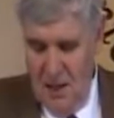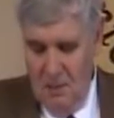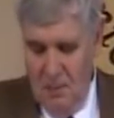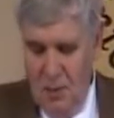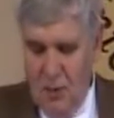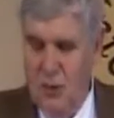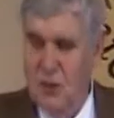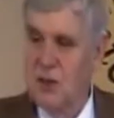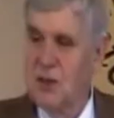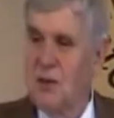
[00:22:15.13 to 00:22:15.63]
and
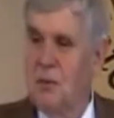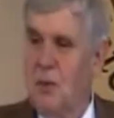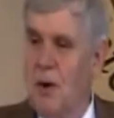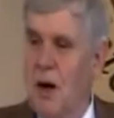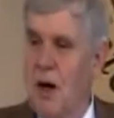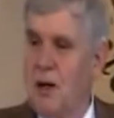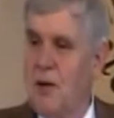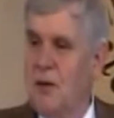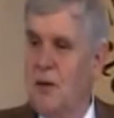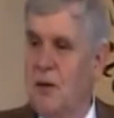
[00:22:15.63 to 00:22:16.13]
pours the
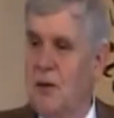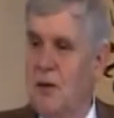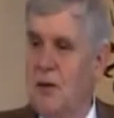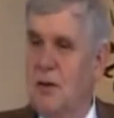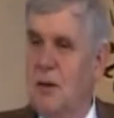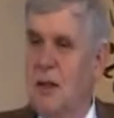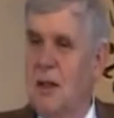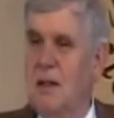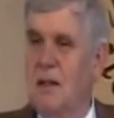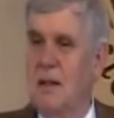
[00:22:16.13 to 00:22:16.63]
water
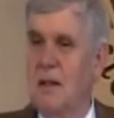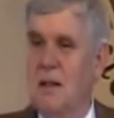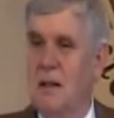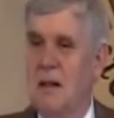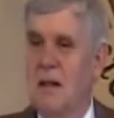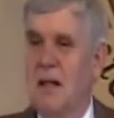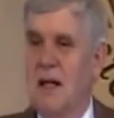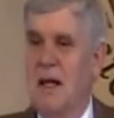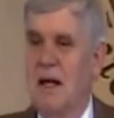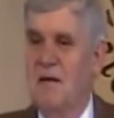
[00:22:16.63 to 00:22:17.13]
into a
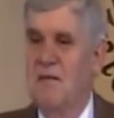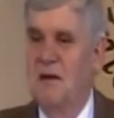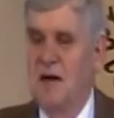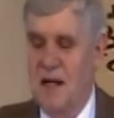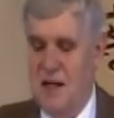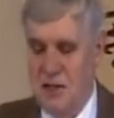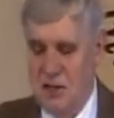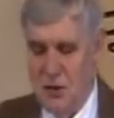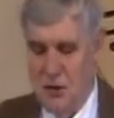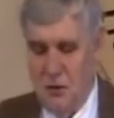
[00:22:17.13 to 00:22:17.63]
clay
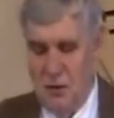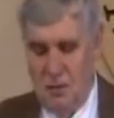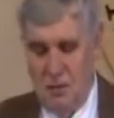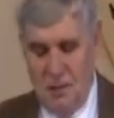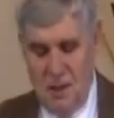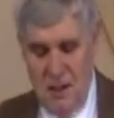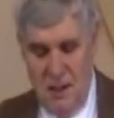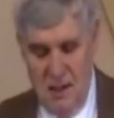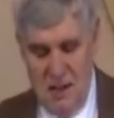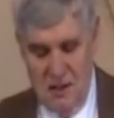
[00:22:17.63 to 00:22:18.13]
vessel
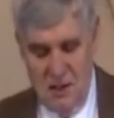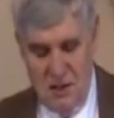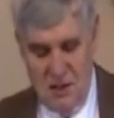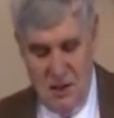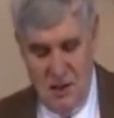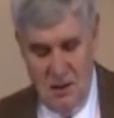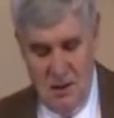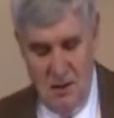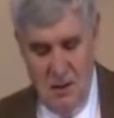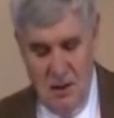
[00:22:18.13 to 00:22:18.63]
and begins
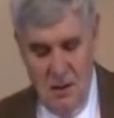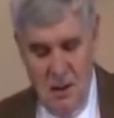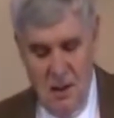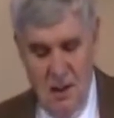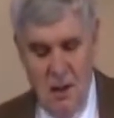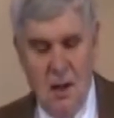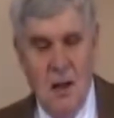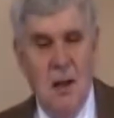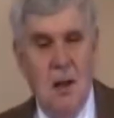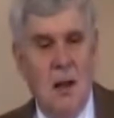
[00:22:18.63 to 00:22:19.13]
to
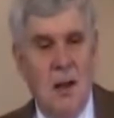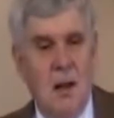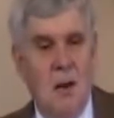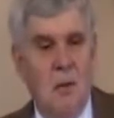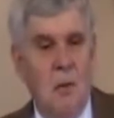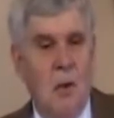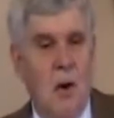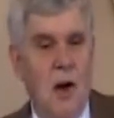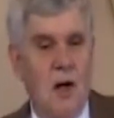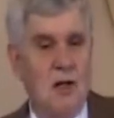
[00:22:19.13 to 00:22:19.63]

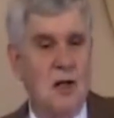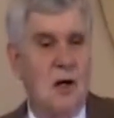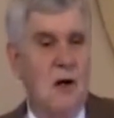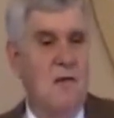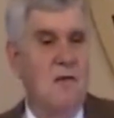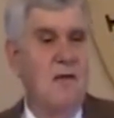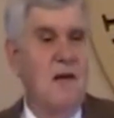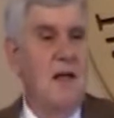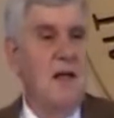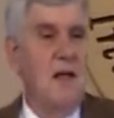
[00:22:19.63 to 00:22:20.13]
wash
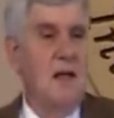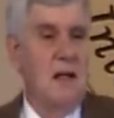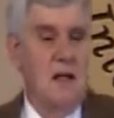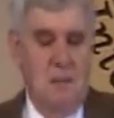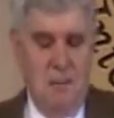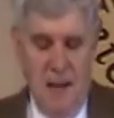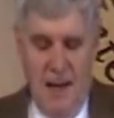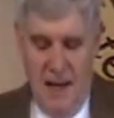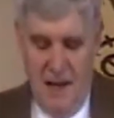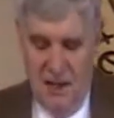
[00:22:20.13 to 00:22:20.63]
our feet in
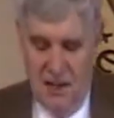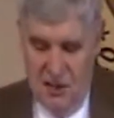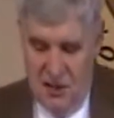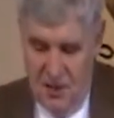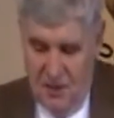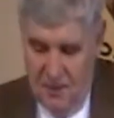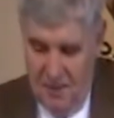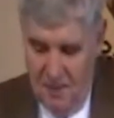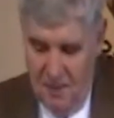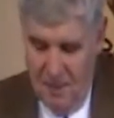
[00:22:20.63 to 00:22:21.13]
the
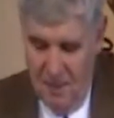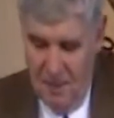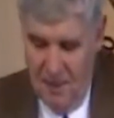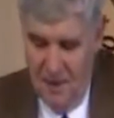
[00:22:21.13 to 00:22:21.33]
basin